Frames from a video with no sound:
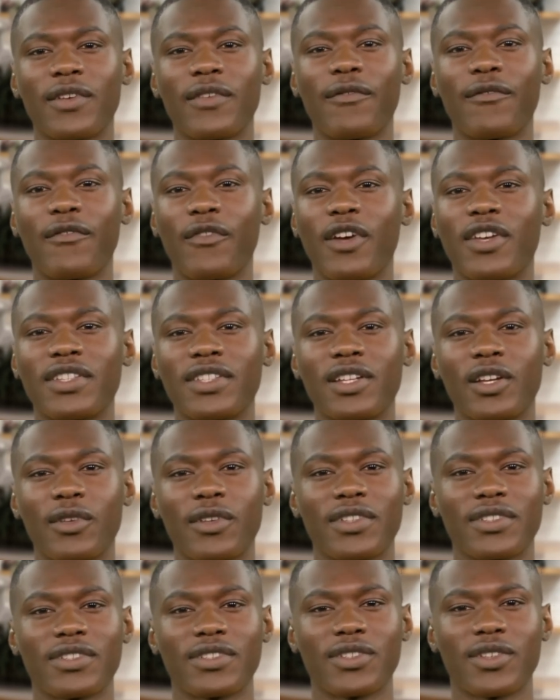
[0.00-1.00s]
First
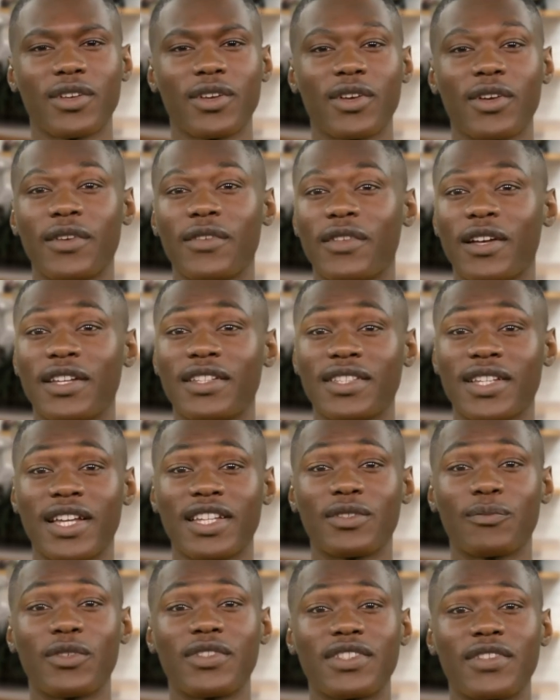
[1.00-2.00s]
notice: this
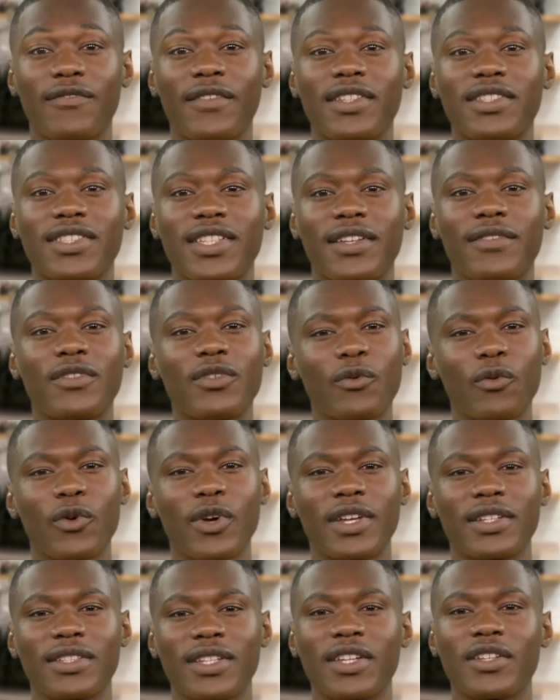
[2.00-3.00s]
site-specific safety
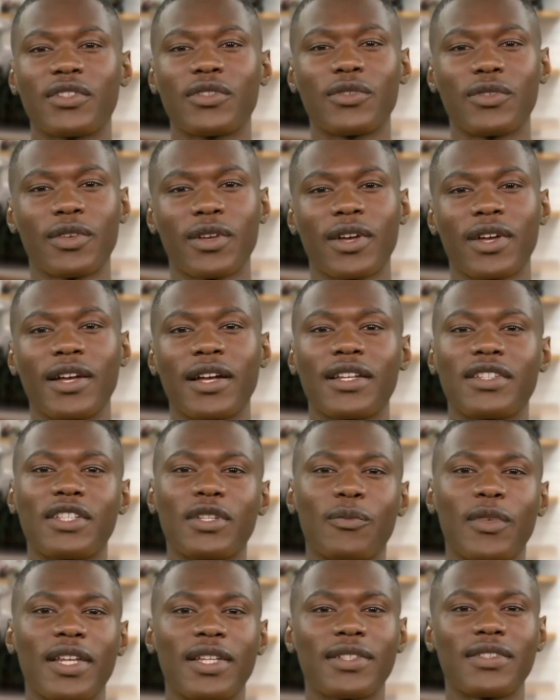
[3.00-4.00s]
orientation is to
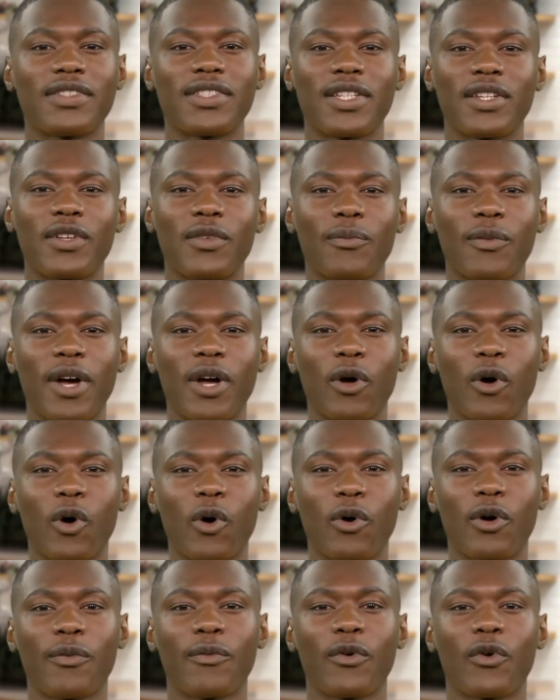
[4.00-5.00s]
be considered by
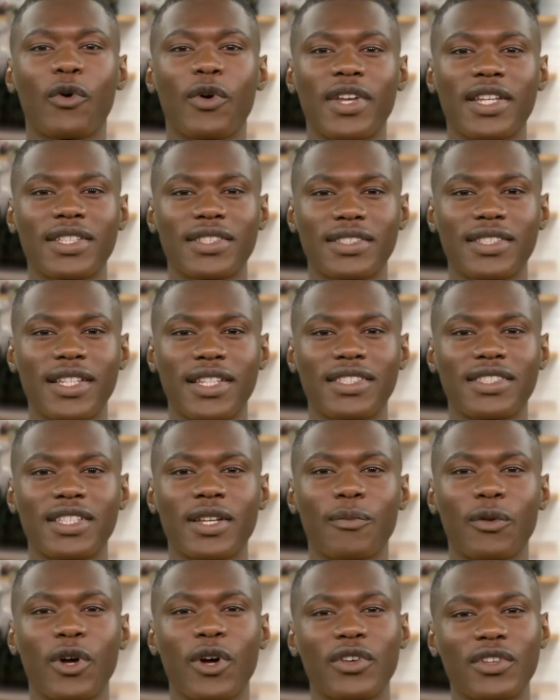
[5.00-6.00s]
all employees and
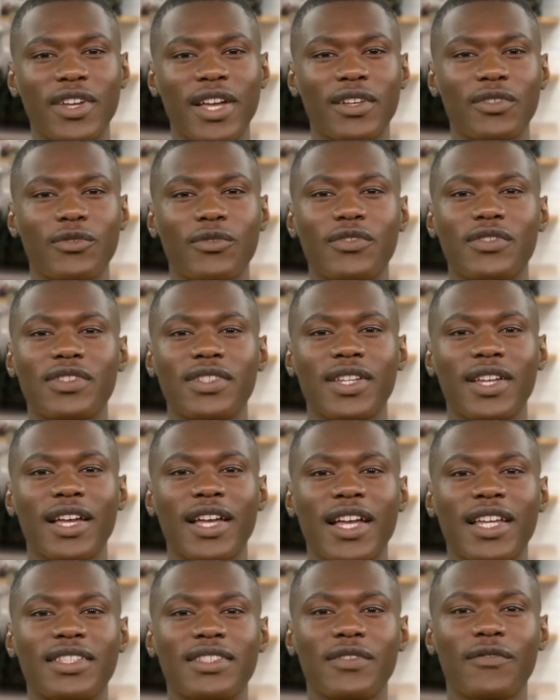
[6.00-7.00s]
subcontractors
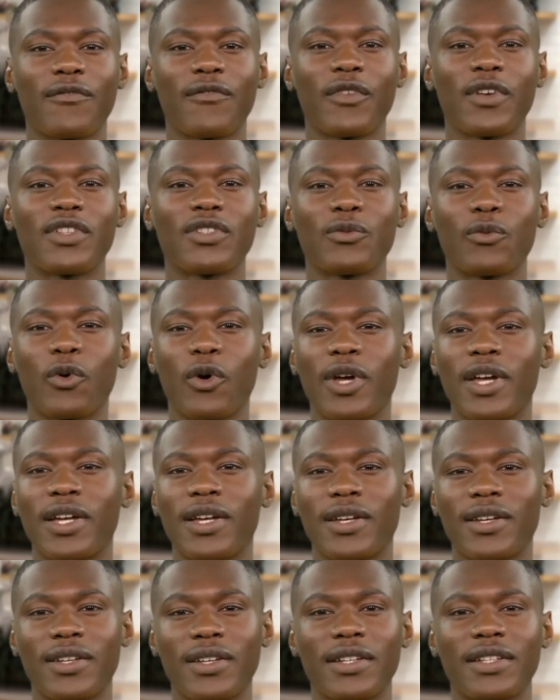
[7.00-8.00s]
as their first warning.
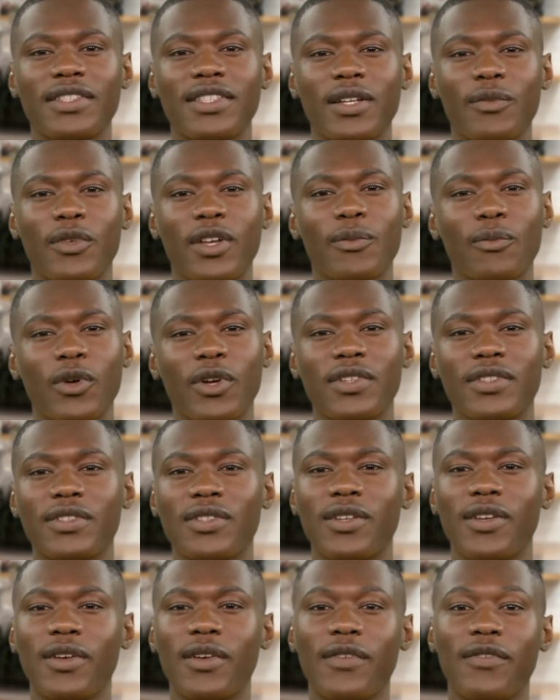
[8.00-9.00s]
Simply put,
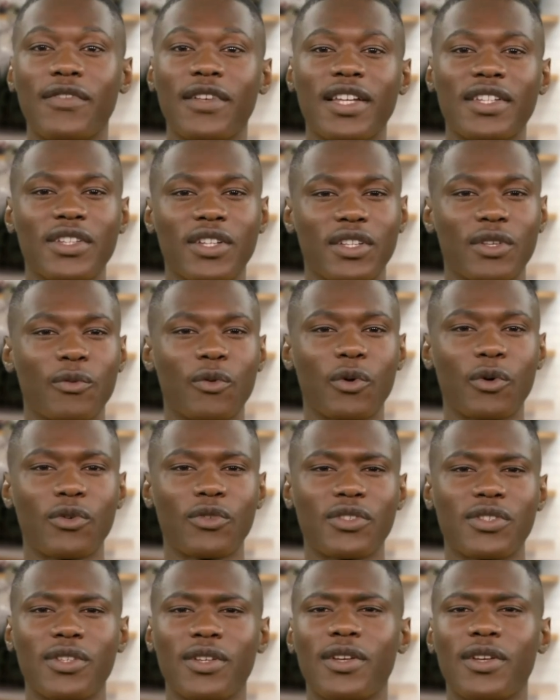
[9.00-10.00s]
these are the
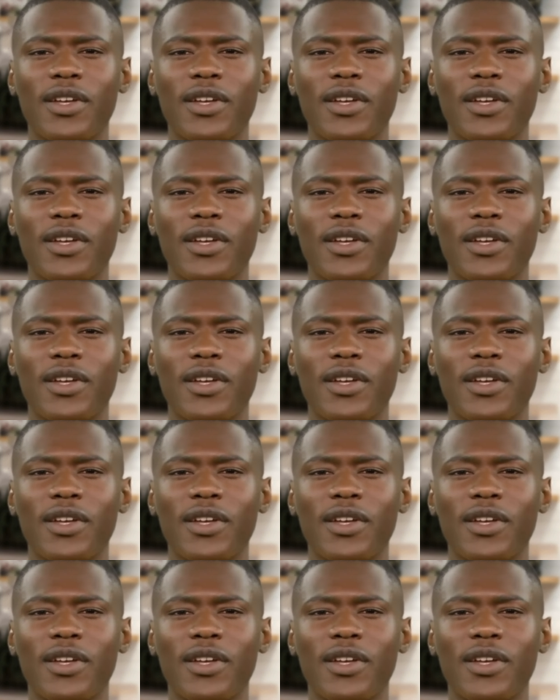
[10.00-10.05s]
rules.